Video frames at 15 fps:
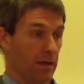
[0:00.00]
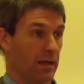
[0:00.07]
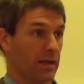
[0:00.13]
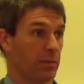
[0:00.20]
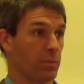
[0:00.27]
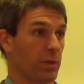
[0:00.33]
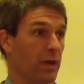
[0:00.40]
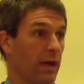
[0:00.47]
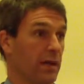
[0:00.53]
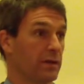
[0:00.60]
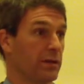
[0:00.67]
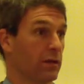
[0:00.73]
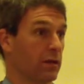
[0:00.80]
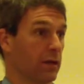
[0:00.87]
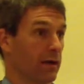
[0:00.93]
EPA
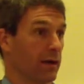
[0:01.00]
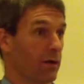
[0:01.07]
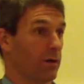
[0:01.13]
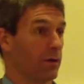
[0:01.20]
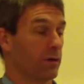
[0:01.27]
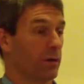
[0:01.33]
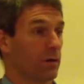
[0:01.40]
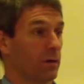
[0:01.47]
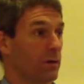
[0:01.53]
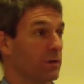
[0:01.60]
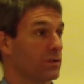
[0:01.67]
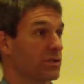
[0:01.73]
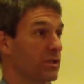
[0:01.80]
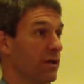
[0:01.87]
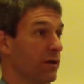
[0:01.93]
declared
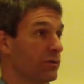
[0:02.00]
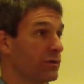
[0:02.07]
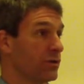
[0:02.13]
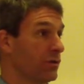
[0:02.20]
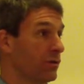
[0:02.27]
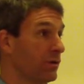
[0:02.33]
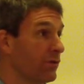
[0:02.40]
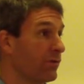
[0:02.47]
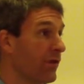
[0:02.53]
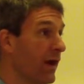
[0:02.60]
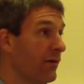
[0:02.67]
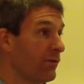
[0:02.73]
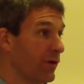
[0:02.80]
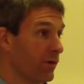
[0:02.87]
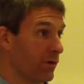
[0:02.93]
CO2 and
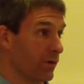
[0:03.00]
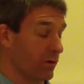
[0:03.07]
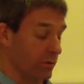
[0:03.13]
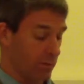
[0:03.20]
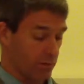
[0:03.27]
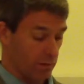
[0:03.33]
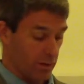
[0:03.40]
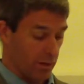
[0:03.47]
5 other